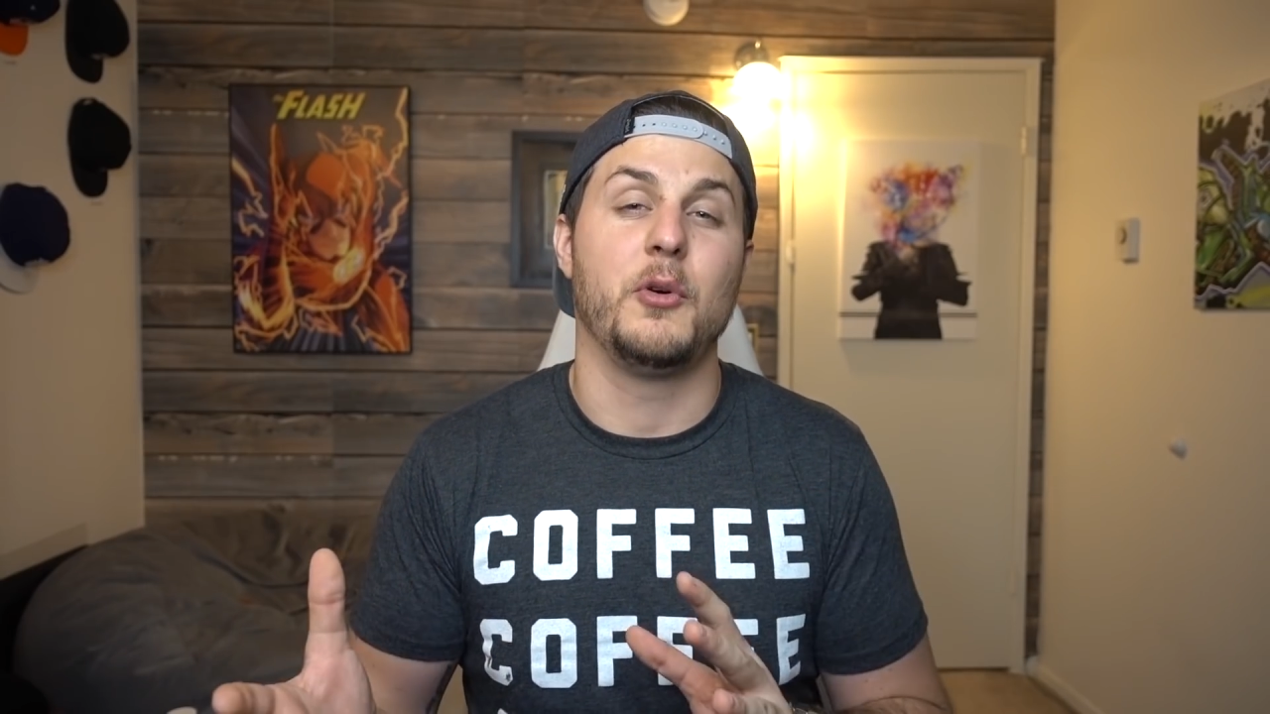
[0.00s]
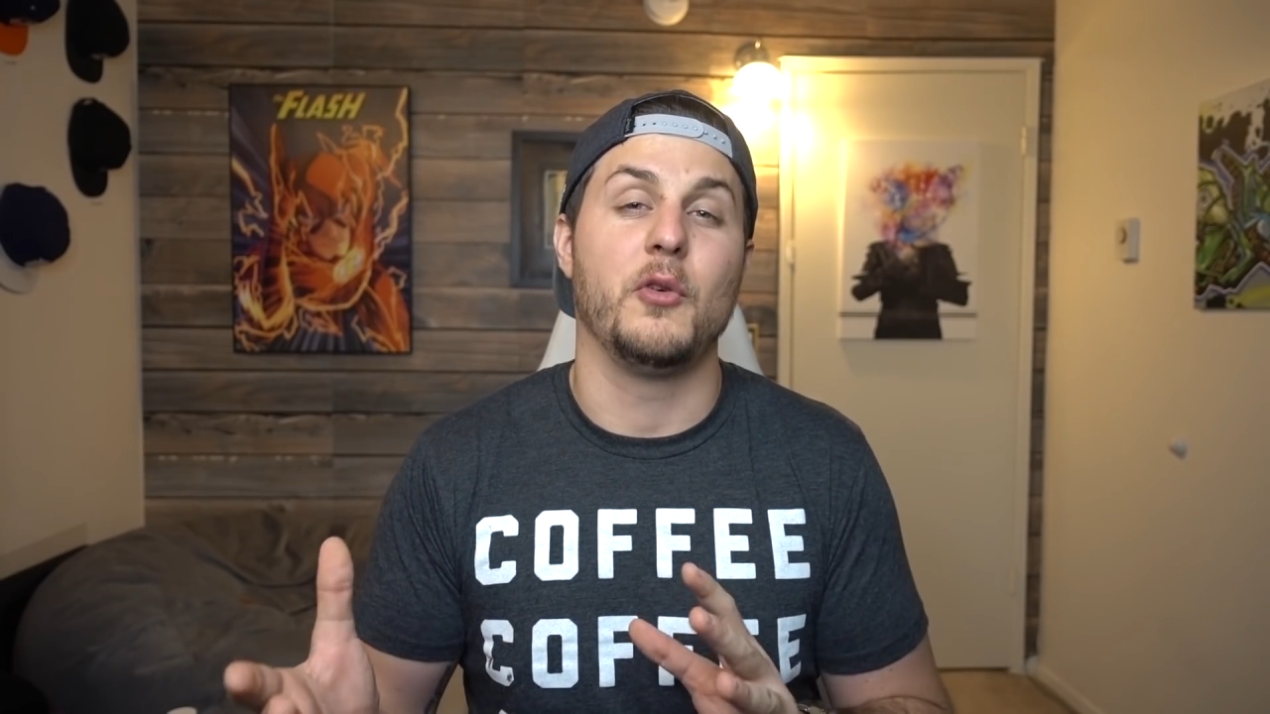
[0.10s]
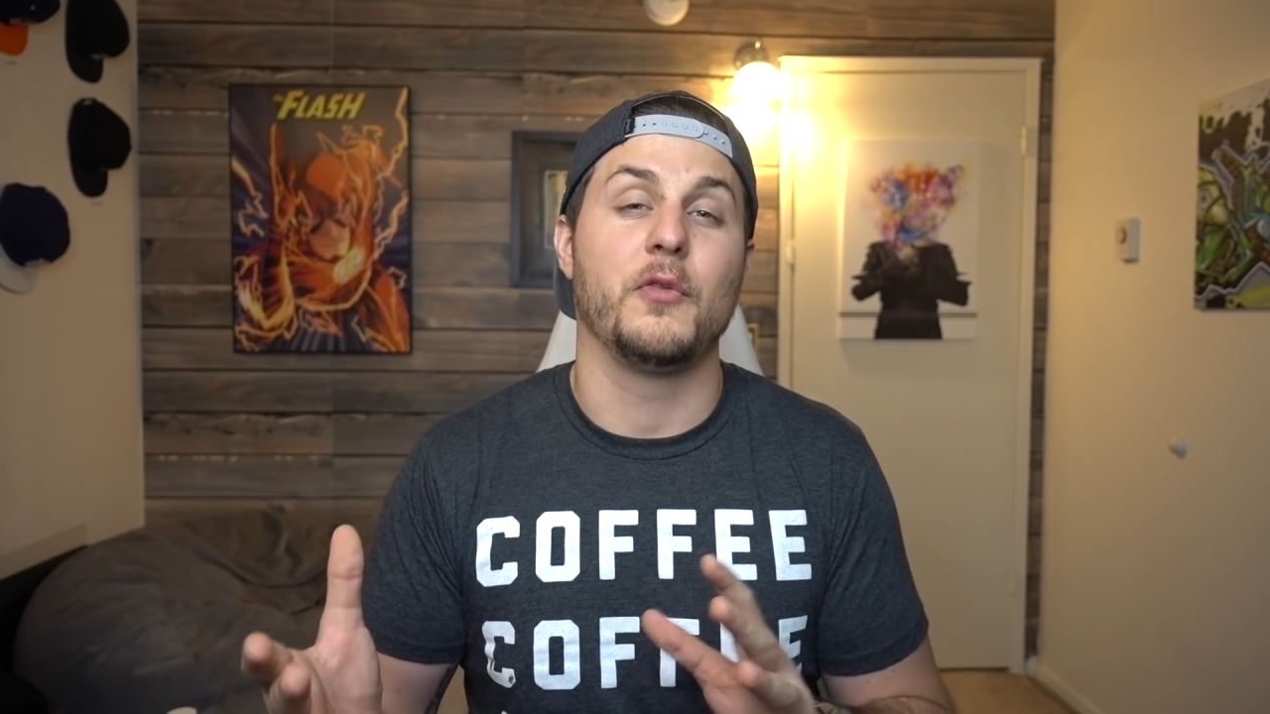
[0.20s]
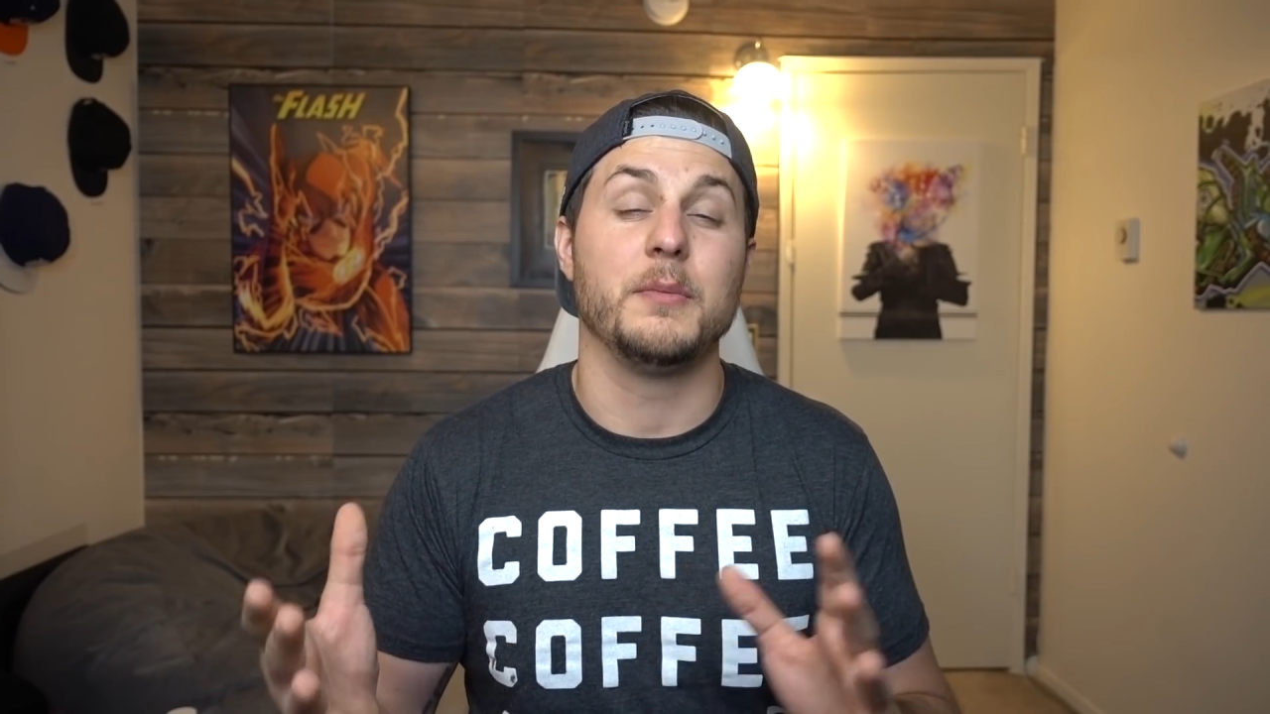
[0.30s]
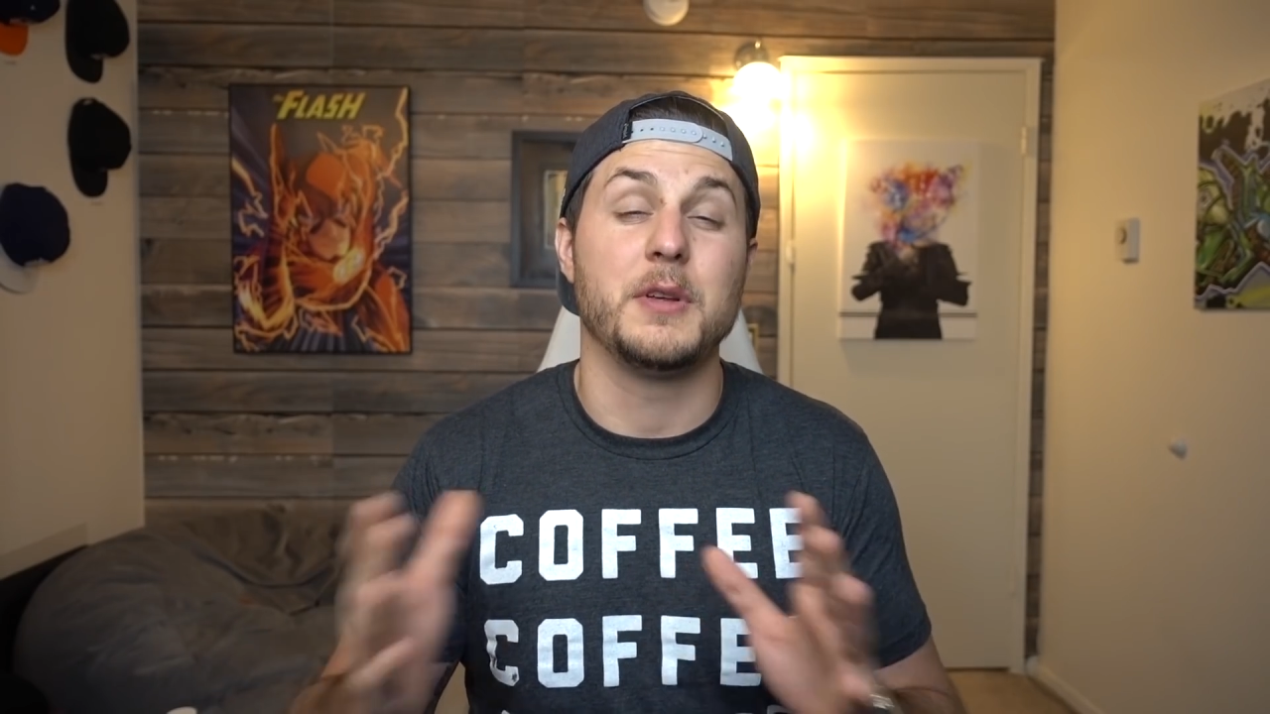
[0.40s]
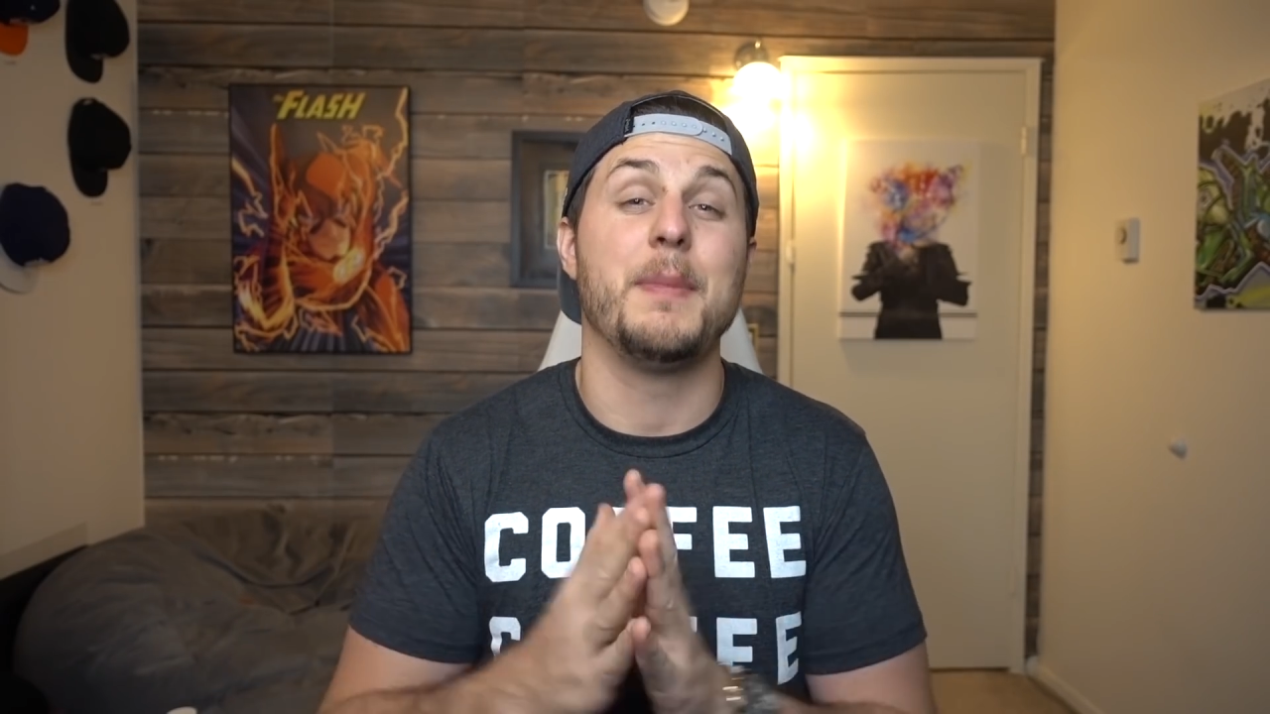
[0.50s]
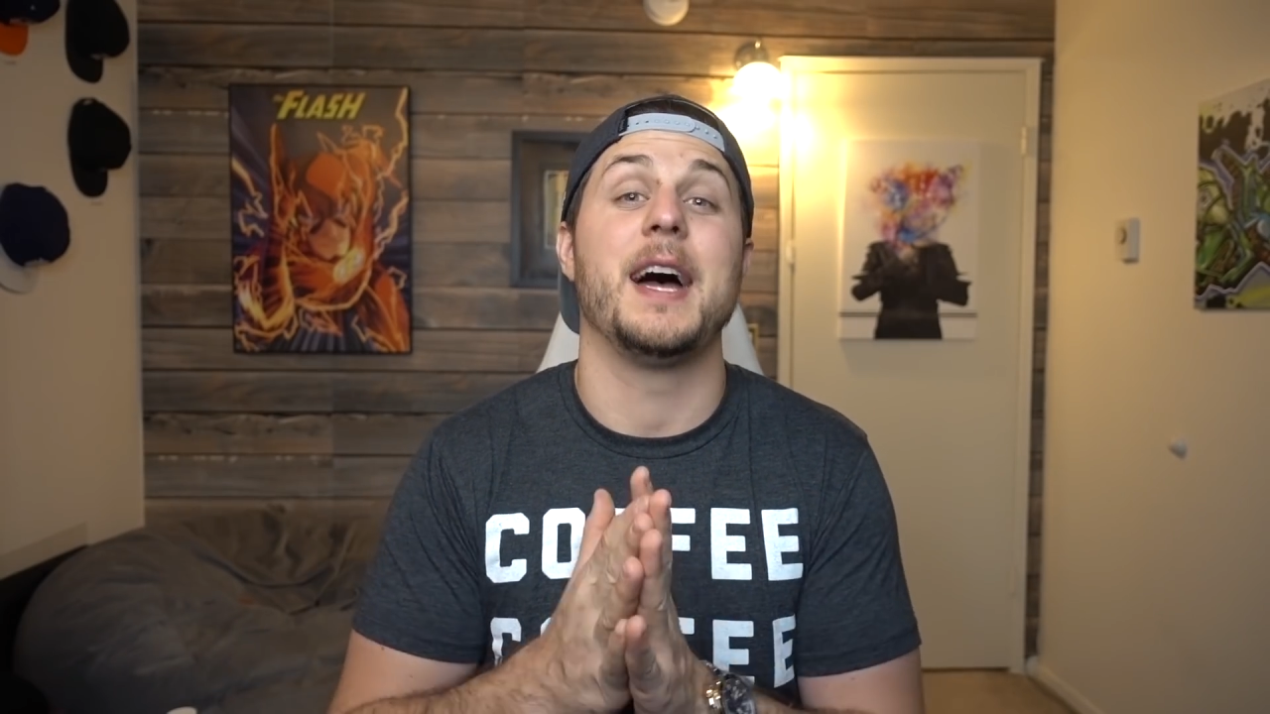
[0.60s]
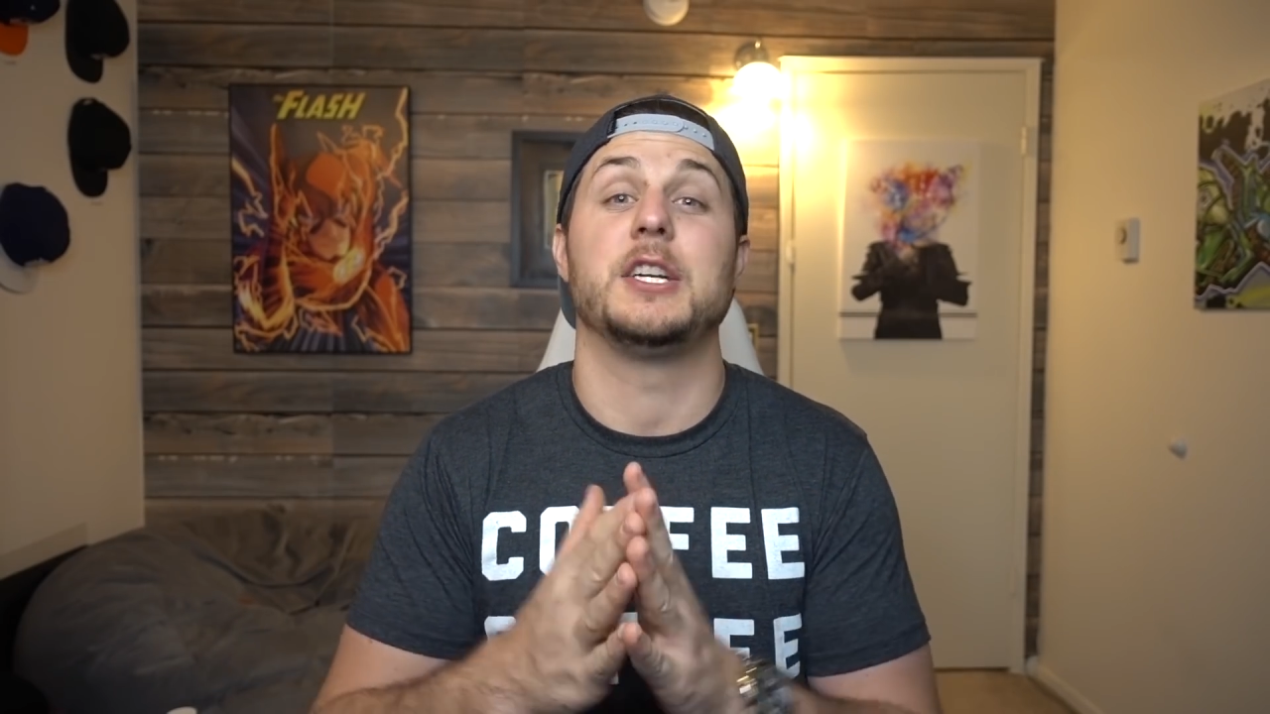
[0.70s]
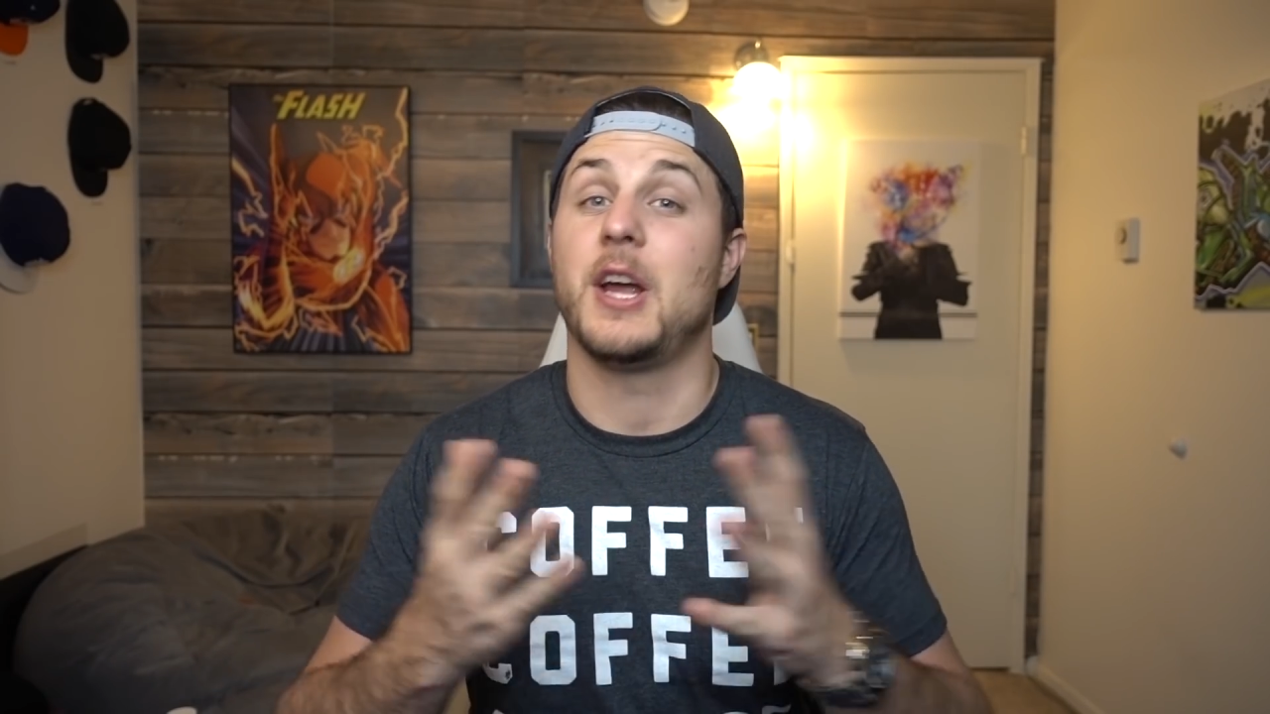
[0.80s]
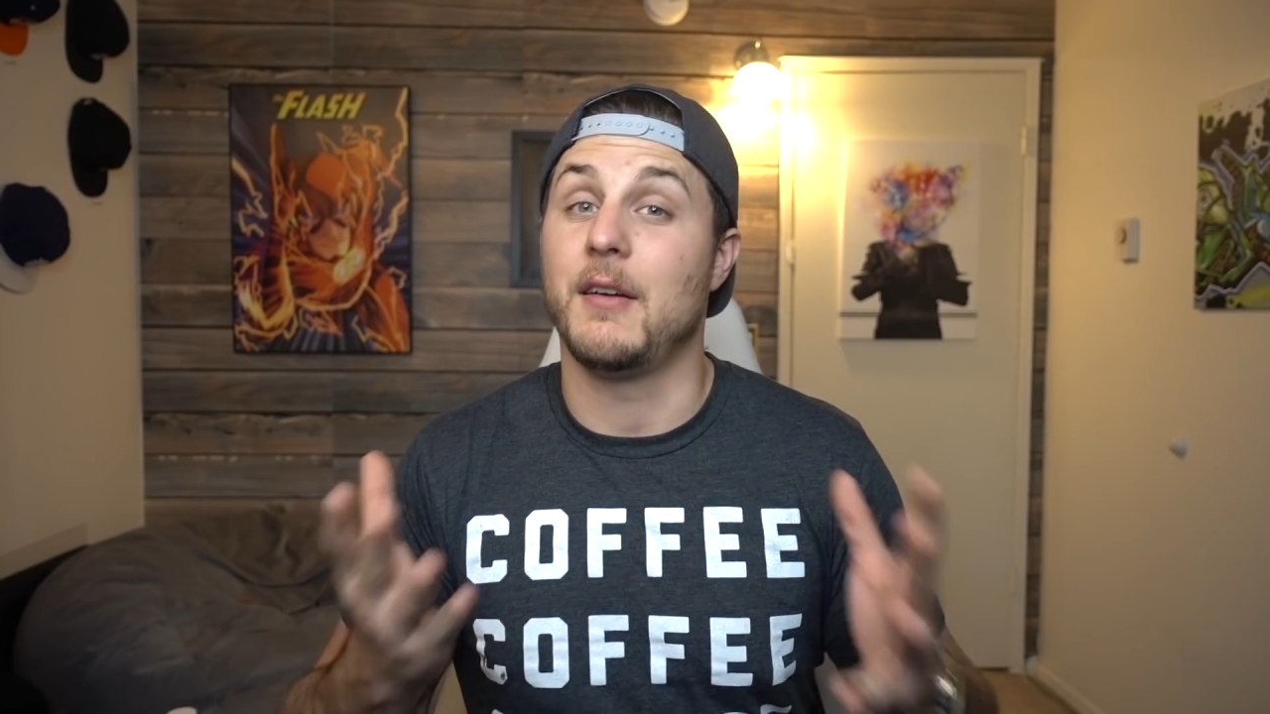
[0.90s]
pull from to match